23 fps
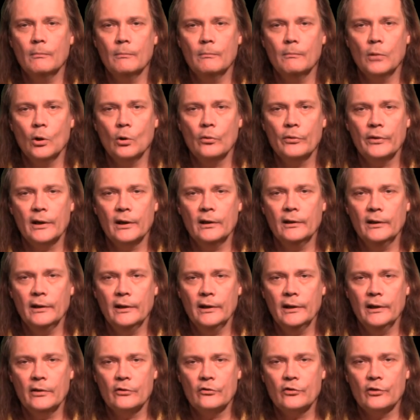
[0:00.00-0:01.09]
both
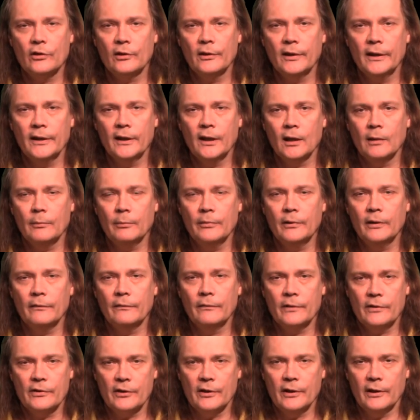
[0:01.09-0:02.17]
LEDs should light up if
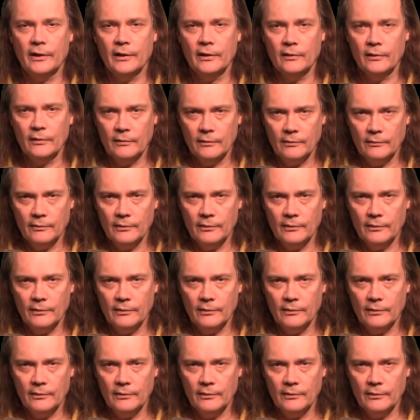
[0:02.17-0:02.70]
it's getting